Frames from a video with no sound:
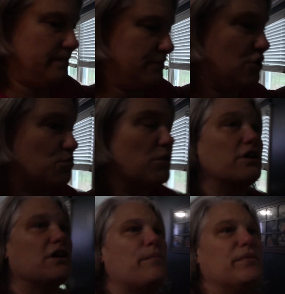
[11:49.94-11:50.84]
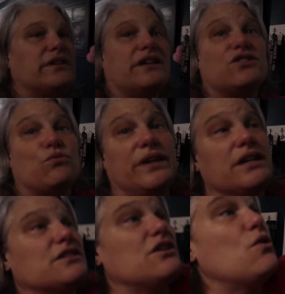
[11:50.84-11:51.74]
just work a couple of days a
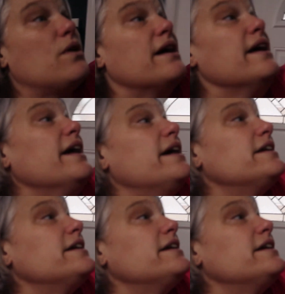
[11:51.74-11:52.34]
week. So it